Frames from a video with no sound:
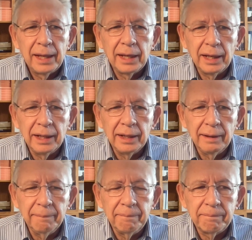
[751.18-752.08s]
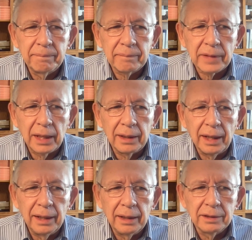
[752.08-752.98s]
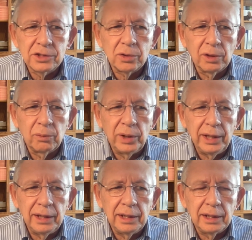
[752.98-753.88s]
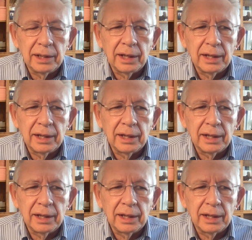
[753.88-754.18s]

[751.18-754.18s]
and so that we